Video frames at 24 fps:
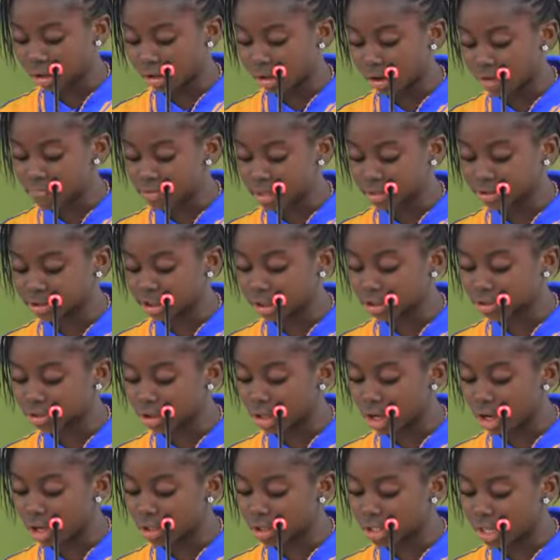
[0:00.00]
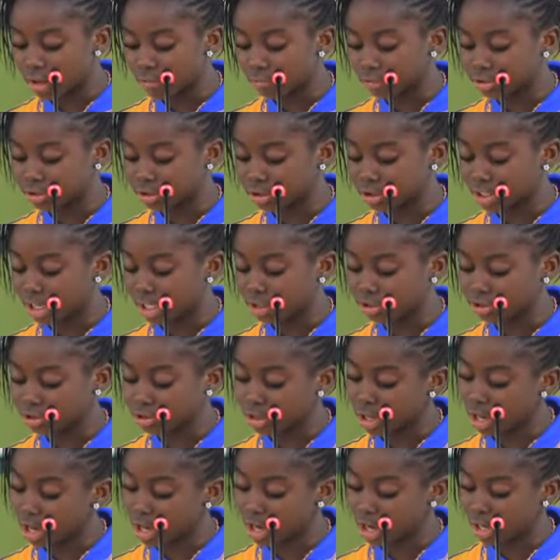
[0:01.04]
government at all levels in
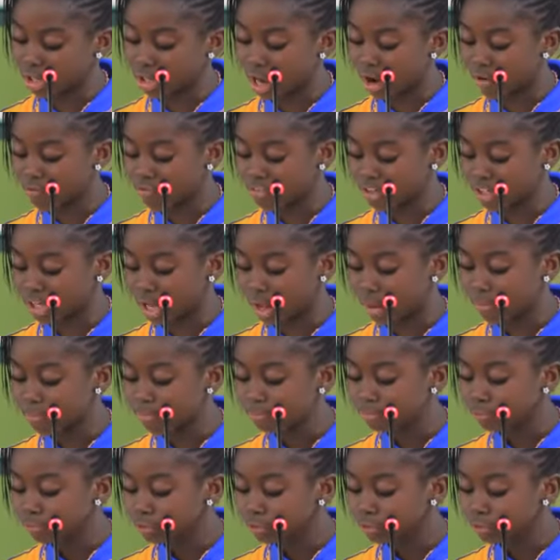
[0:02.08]
Nigeria and Africa